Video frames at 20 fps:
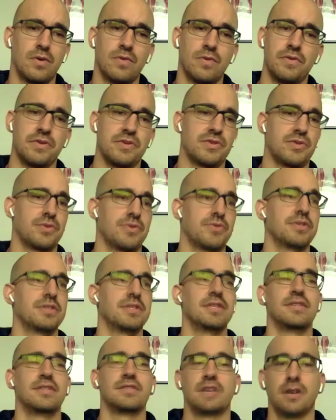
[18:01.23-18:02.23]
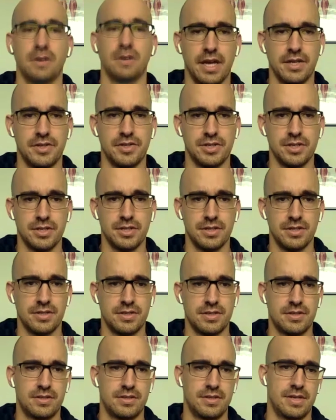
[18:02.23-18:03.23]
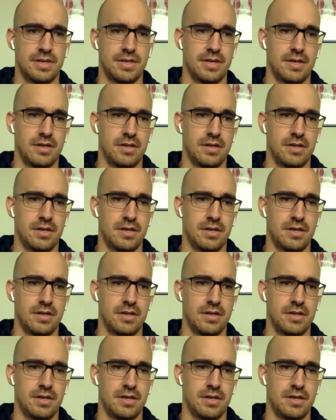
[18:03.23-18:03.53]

over the shoulder decel catches.